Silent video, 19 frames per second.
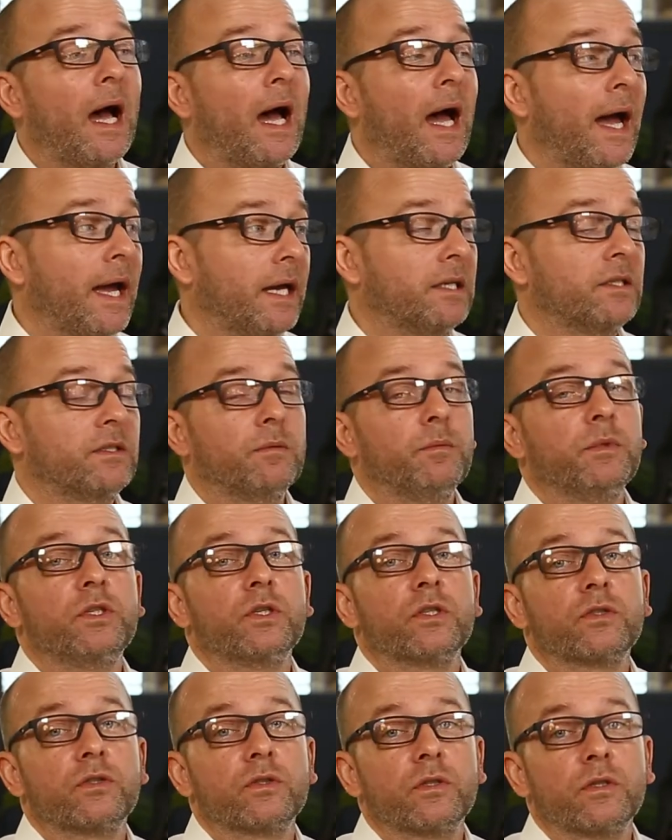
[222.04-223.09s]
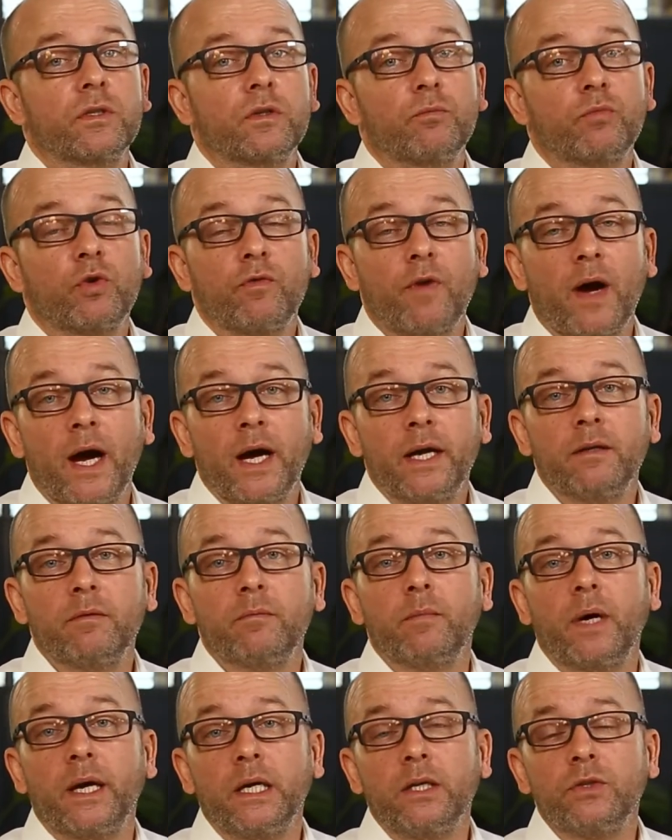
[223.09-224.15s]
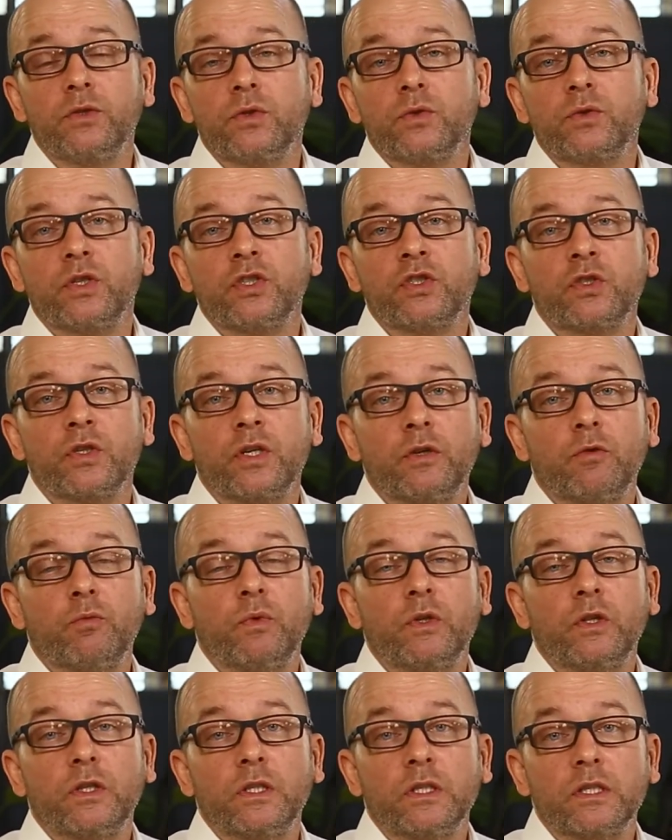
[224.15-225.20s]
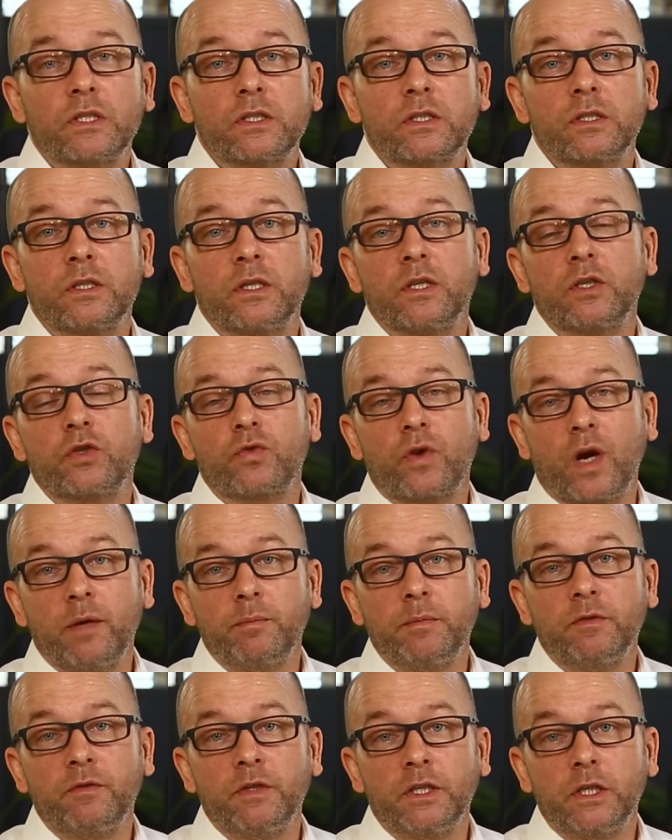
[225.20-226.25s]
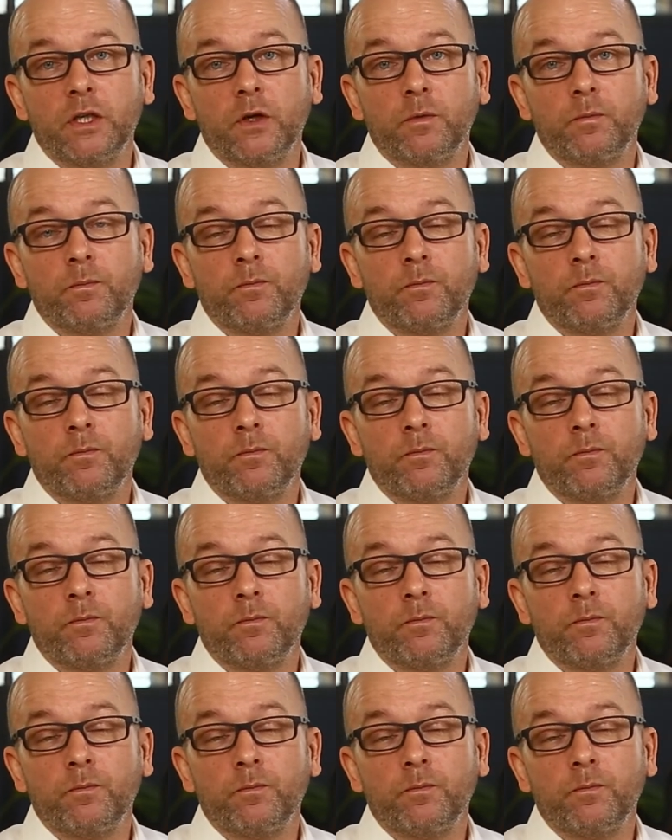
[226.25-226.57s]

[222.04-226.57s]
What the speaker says: I can simply just provide my end users with this try me video.